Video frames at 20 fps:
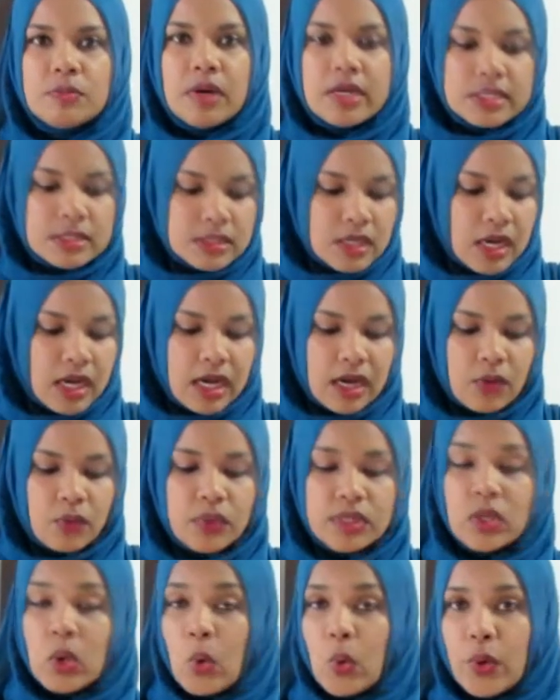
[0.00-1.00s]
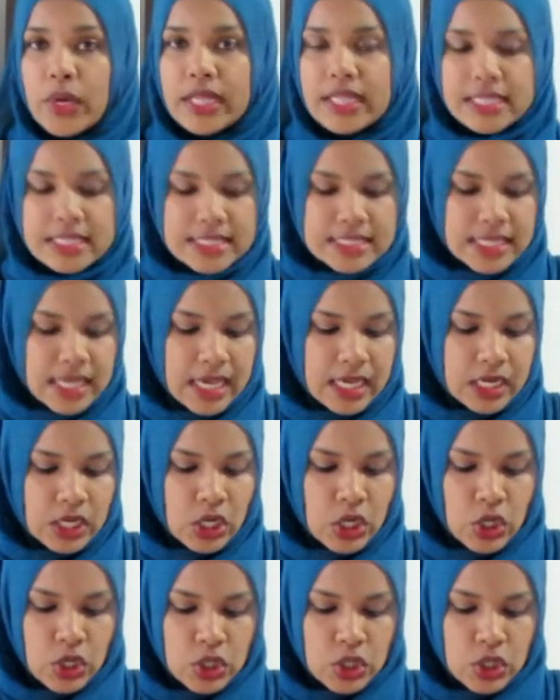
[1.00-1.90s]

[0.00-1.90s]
oil instead.